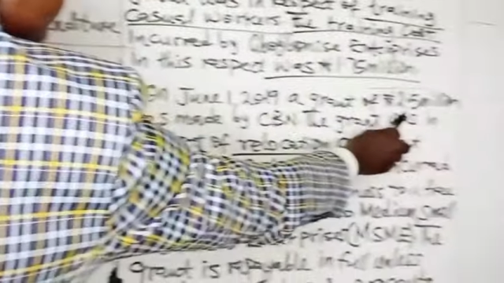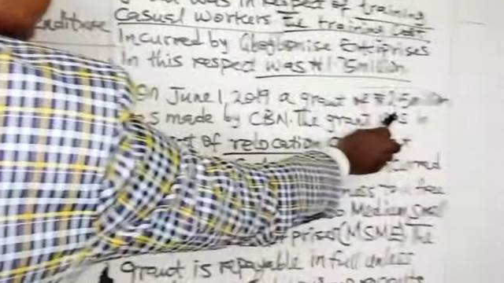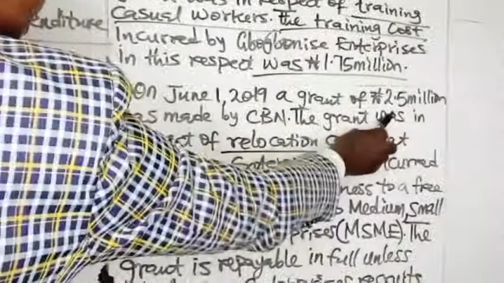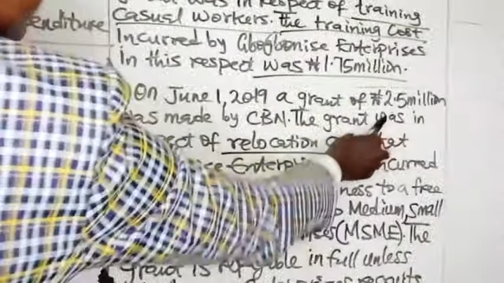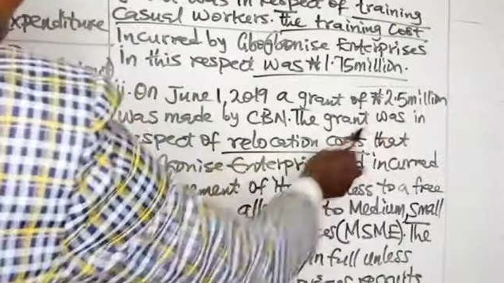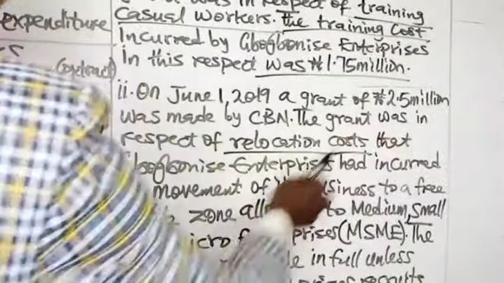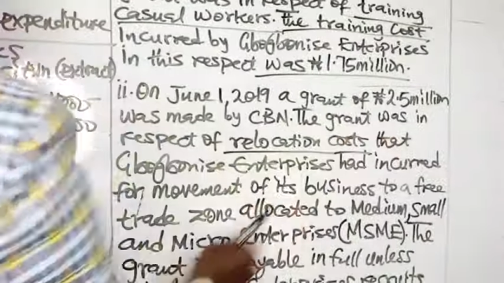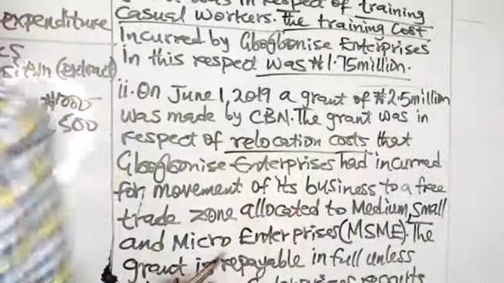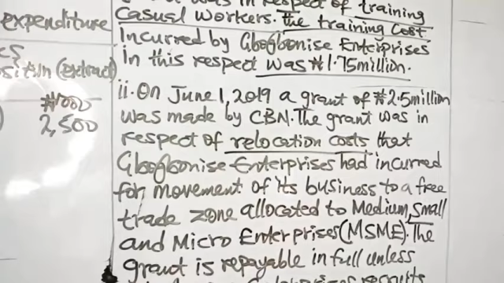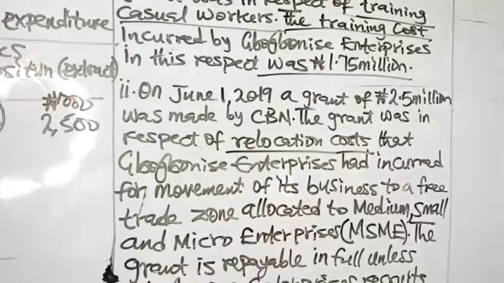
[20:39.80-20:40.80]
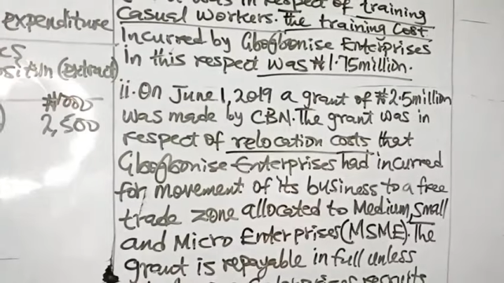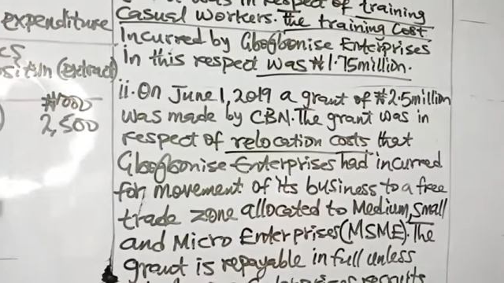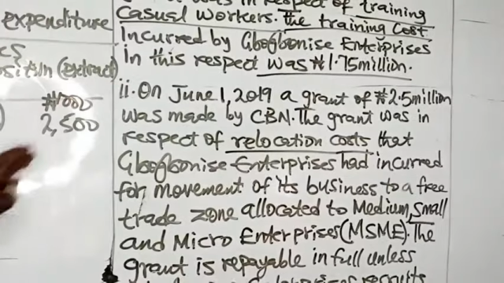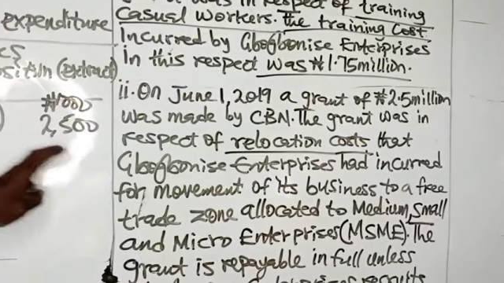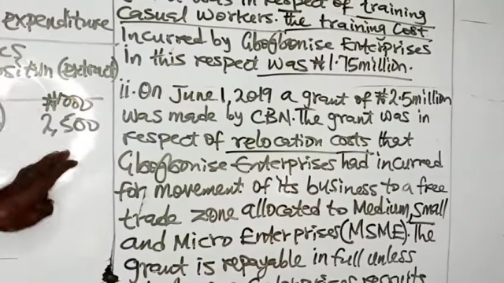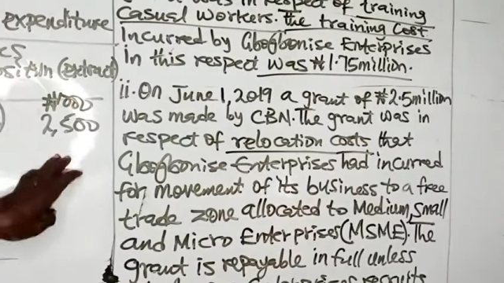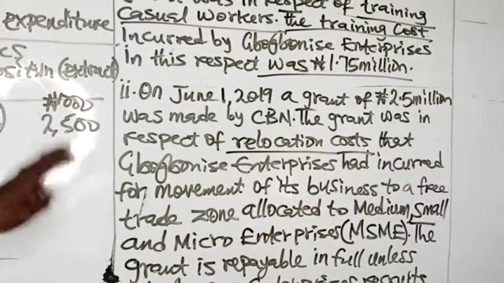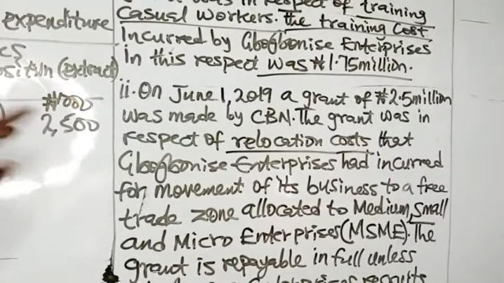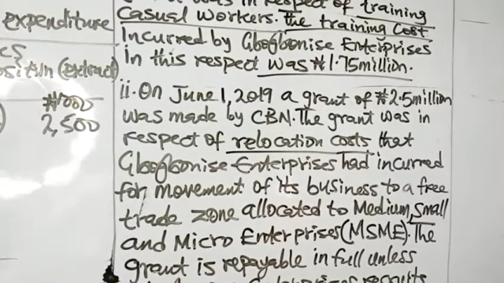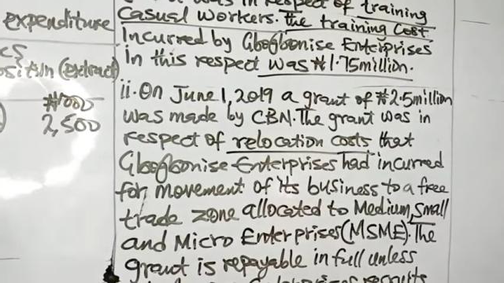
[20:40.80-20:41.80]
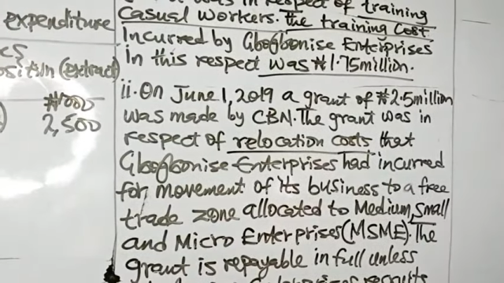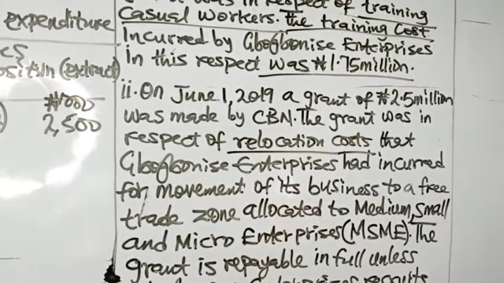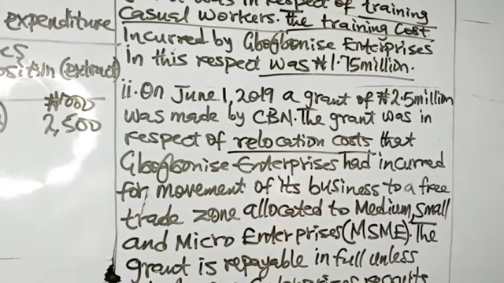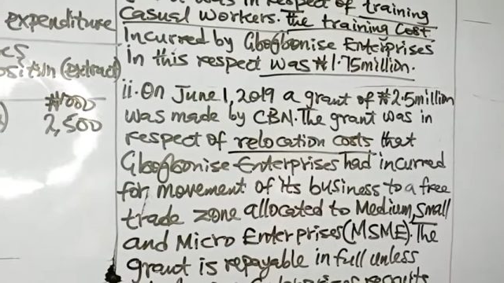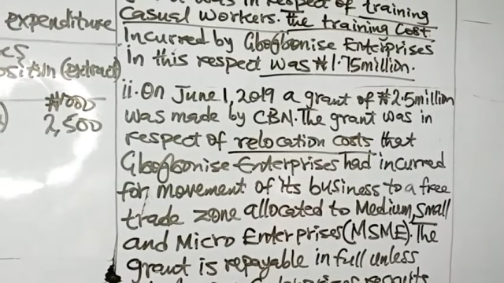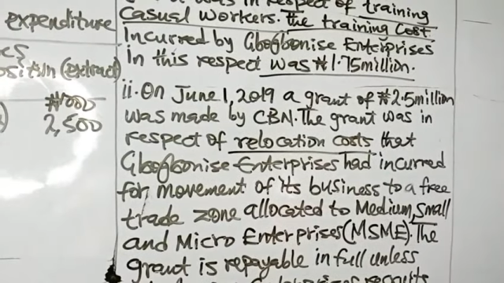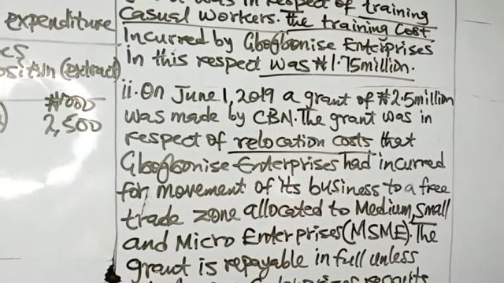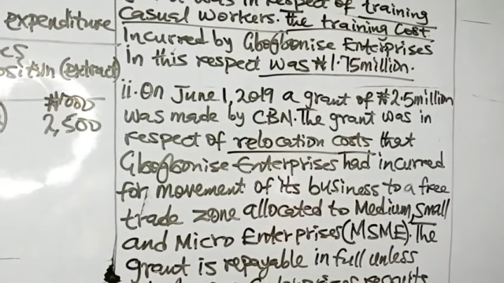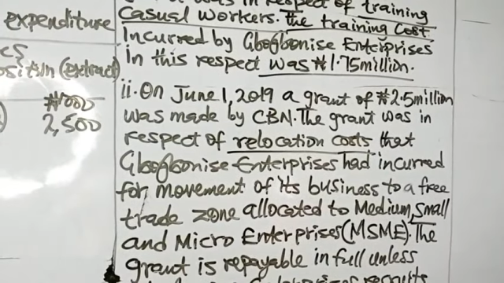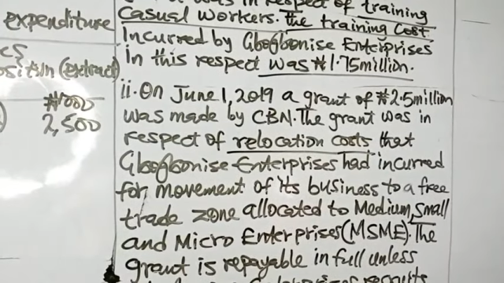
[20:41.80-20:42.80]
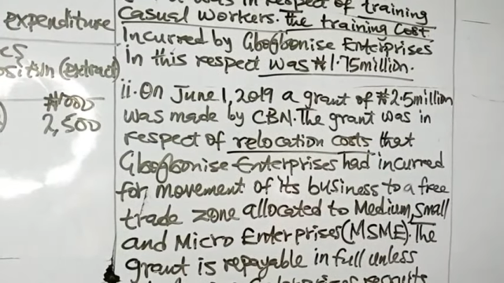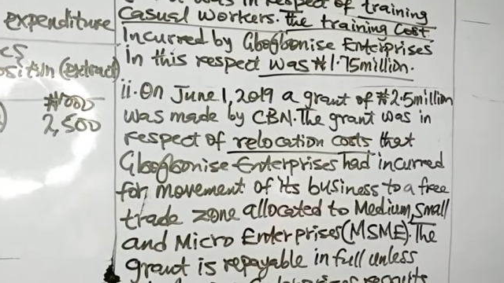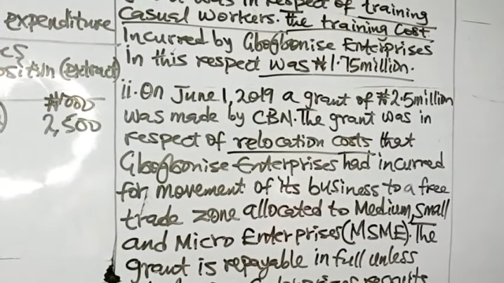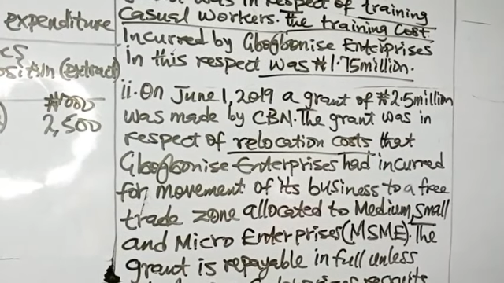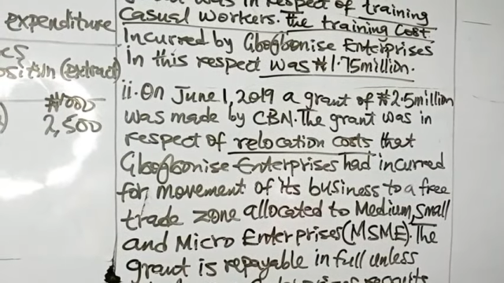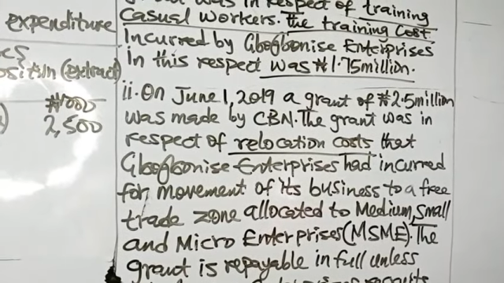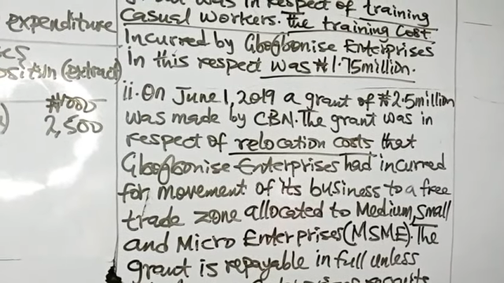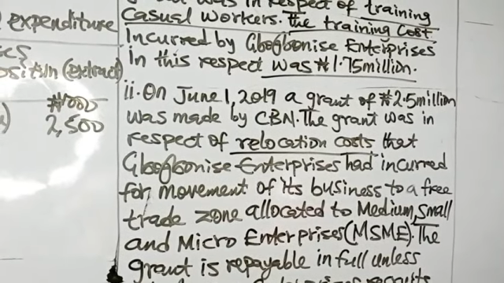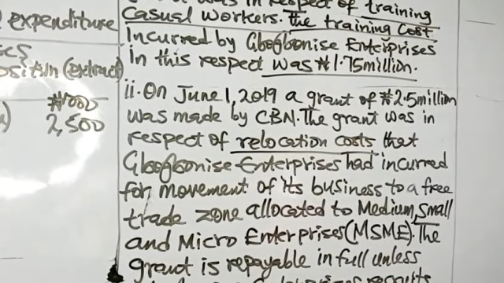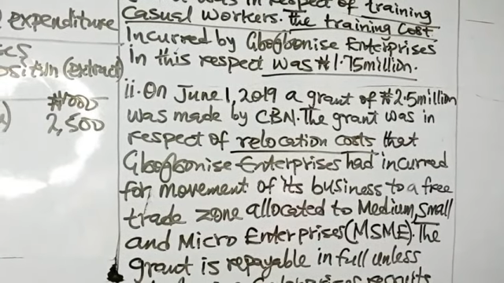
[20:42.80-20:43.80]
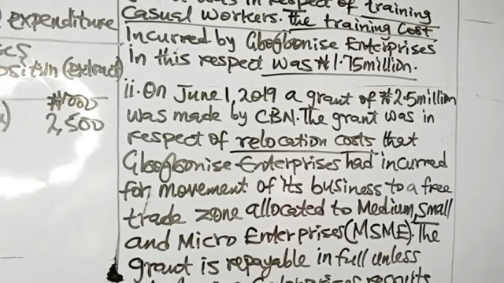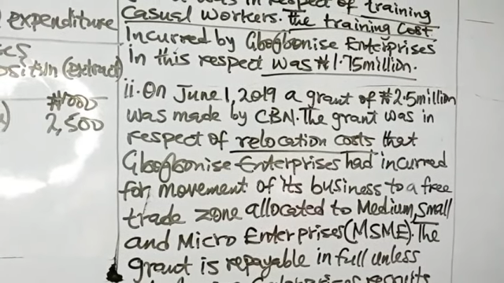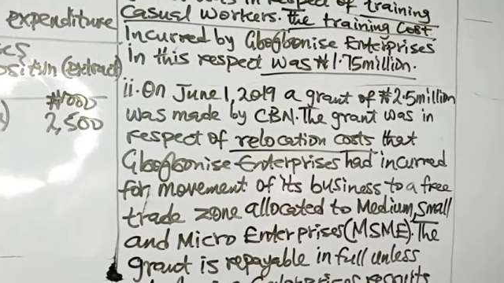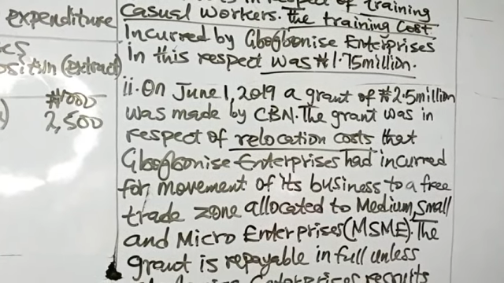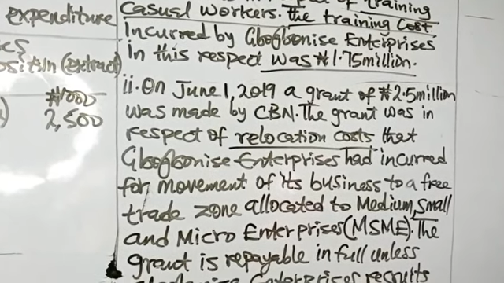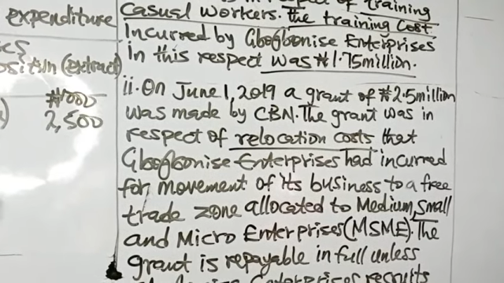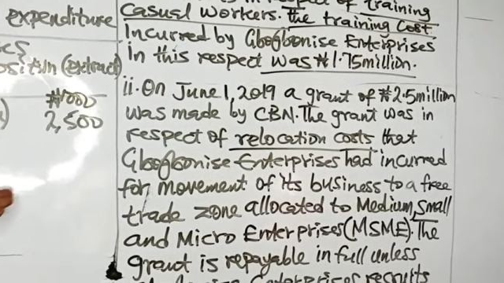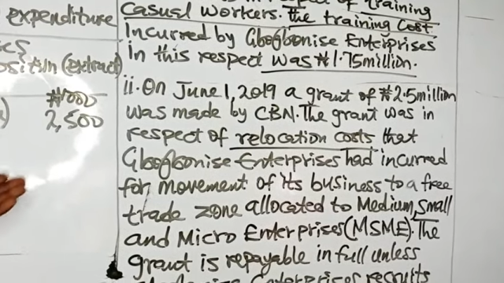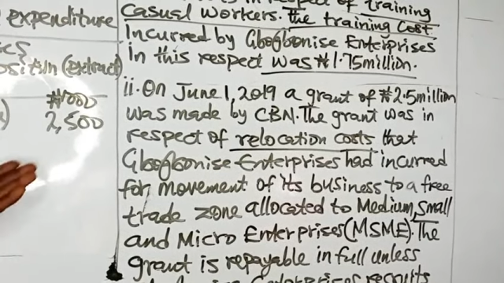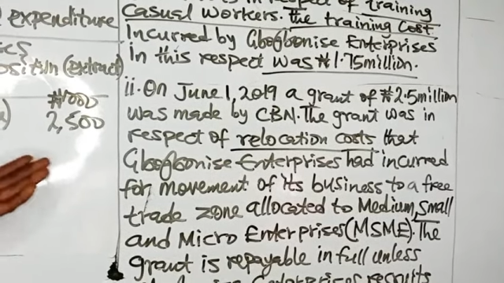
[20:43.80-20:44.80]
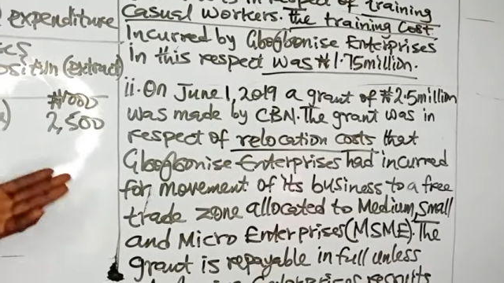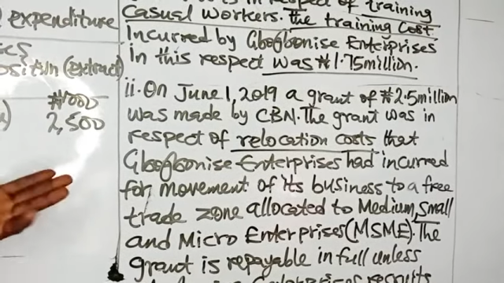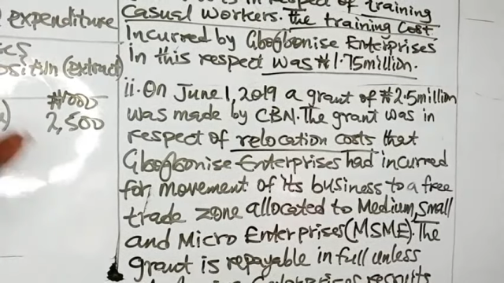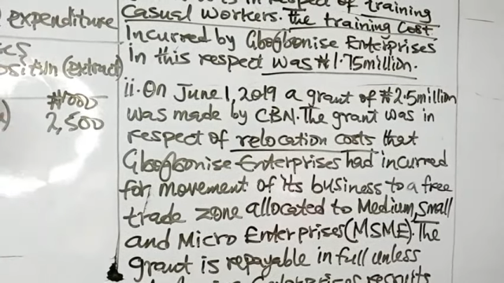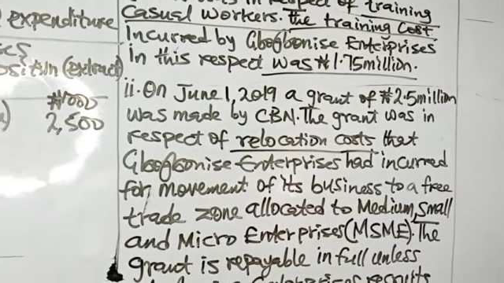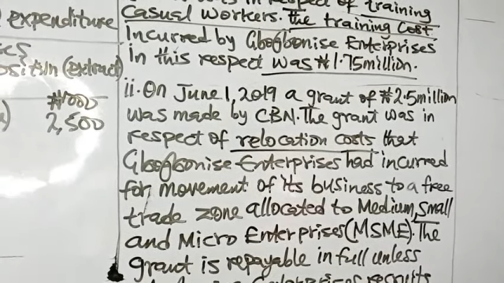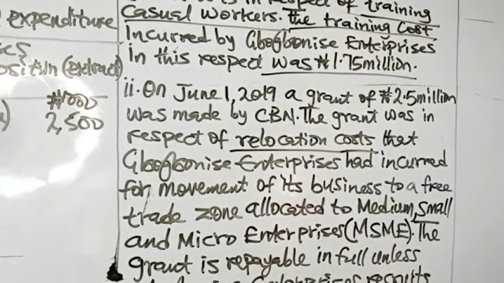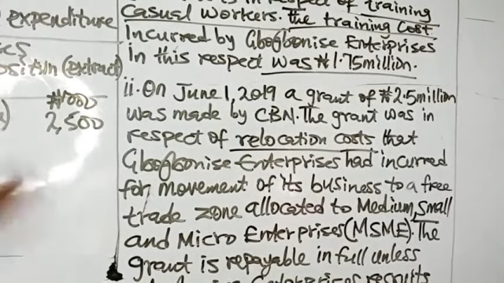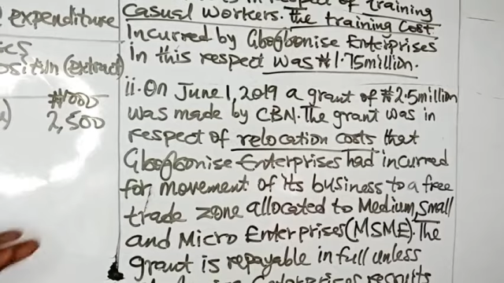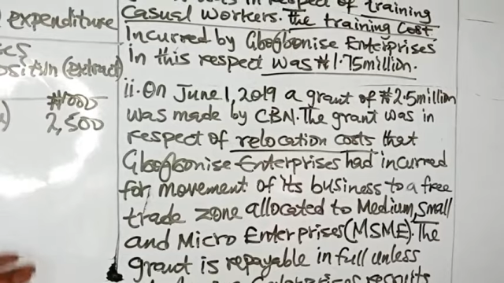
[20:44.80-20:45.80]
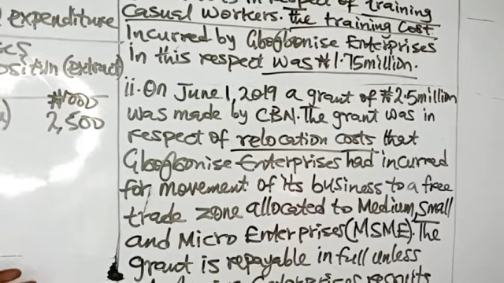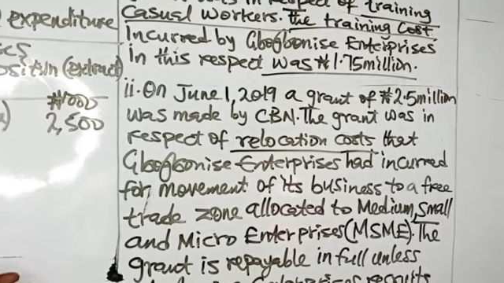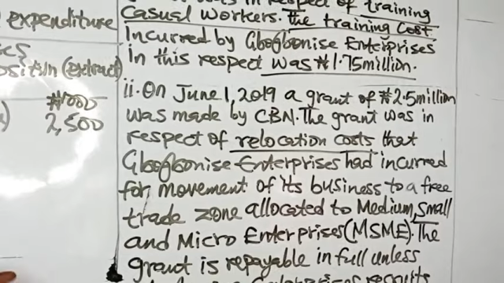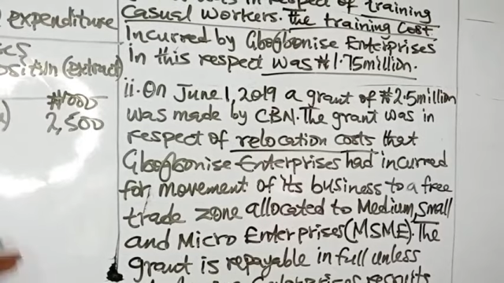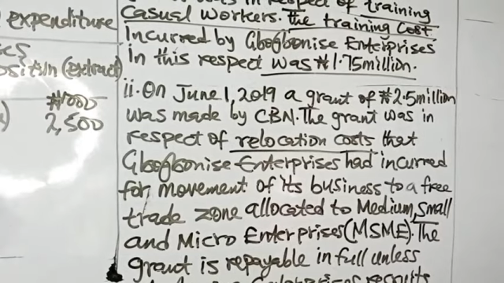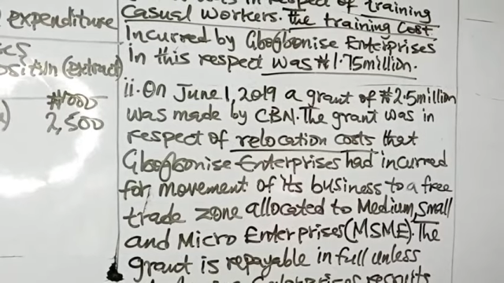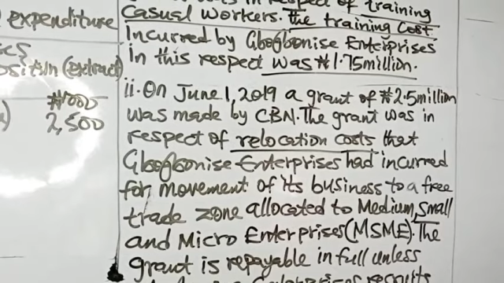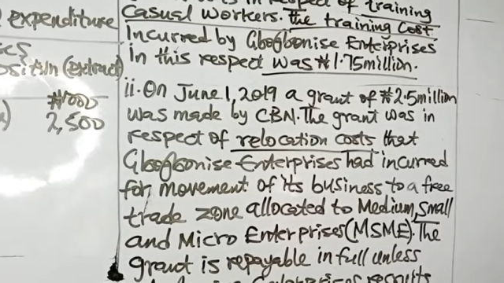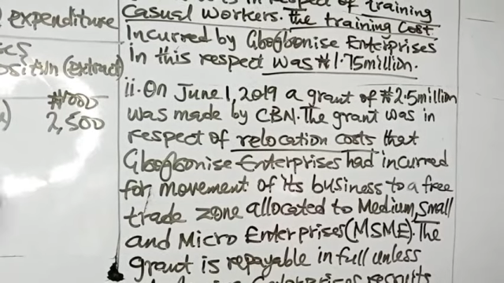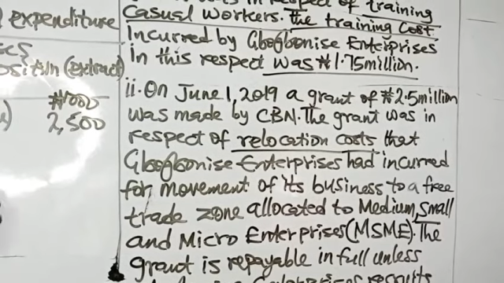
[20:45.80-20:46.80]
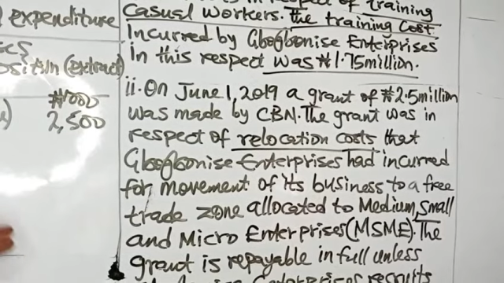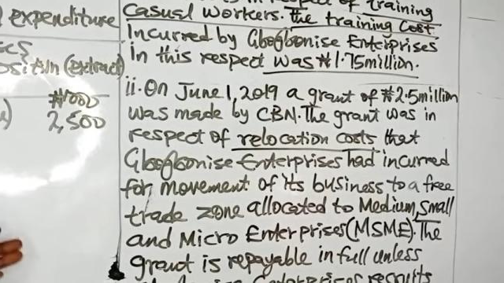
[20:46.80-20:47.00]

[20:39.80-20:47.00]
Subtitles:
No face is visible, so there are no lips to read.